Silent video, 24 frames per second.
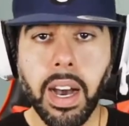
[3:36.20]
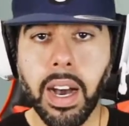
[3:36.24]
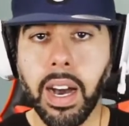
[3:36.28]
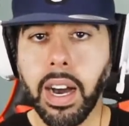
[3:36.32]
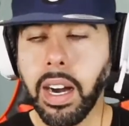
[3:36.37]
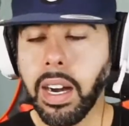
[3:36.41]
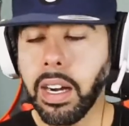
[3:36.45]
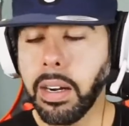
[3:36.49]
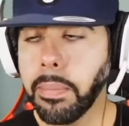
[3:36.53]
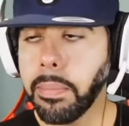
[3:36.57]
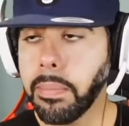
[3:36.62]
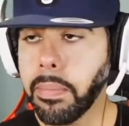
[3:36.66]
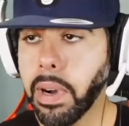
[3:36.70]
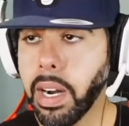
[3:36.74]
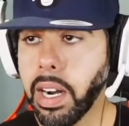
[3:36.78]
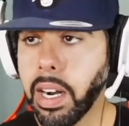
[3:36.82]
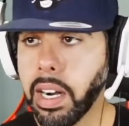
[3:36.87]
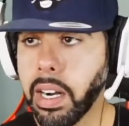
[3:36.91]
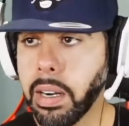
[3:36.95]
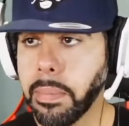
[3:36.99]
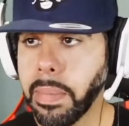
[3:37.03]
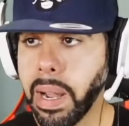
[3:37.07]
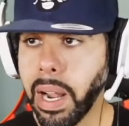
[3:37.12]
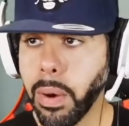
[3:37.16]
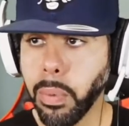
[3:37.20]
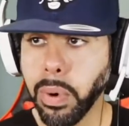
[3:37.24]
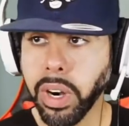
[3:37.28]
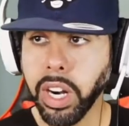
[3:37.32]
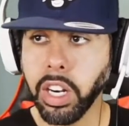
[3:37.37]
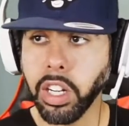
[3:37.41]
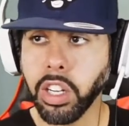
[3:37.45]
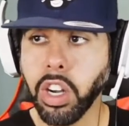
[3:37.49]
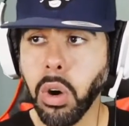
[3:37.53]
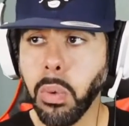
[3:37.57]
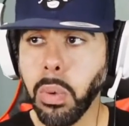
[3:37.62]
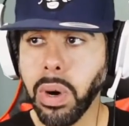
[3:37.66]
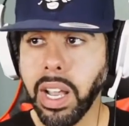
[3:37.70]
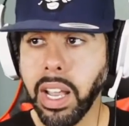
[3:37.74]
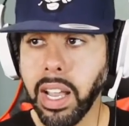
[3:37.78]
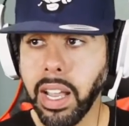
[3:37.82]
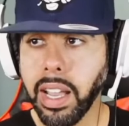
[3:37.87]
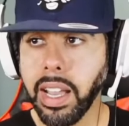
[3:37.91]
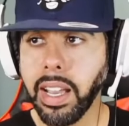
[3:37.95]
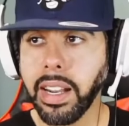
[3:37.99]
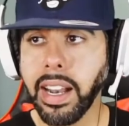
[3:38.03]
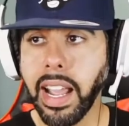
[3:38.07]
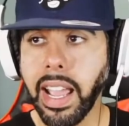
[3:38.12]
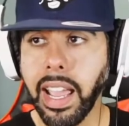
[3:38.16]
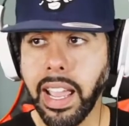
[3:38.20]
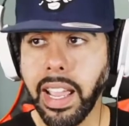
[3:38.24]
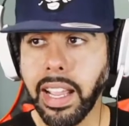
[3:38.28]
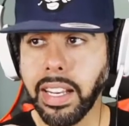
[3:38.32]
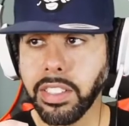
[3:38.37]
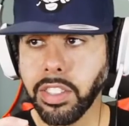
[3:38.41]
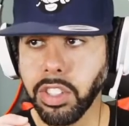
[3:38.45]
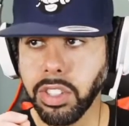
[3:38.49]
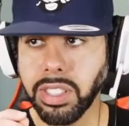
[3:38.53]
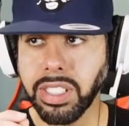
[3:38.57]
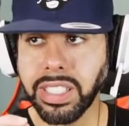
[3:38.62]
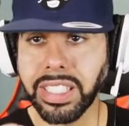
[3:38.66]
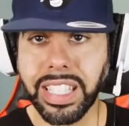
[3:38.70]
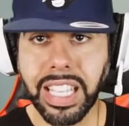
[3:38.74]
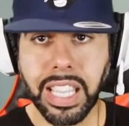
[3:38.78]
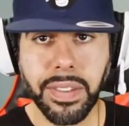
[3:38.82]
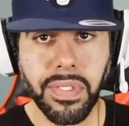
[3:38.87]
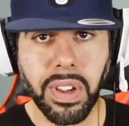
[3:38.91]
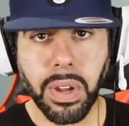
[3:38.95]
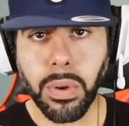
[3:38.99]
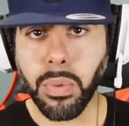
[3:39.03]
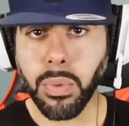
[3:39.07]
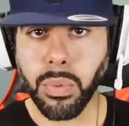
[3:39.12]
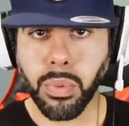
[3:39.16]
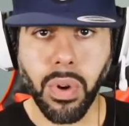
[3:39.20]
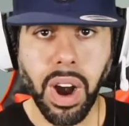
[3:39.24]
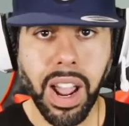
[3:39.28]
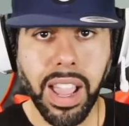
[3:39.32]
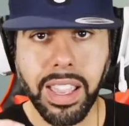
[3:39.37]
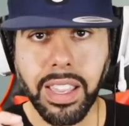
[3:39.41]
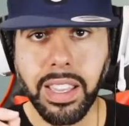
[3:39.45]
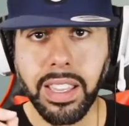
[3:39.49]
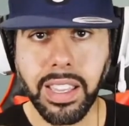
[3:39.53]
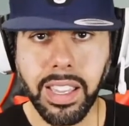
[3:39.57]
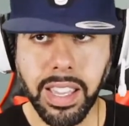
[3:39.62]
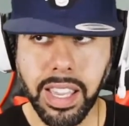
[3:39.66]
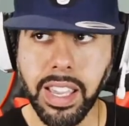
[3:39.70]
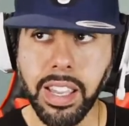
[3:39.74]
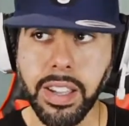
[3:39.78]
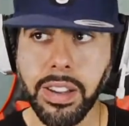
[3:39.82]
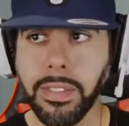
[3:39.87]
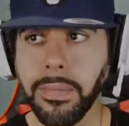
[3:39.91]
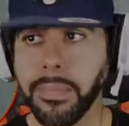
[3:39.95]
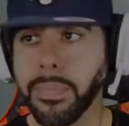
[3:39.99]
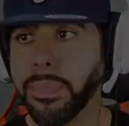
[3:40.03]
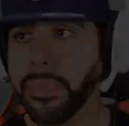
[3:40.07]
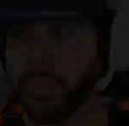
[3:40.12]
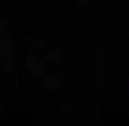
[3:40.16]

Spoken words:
And we're gonna go ahead and just leave it right here.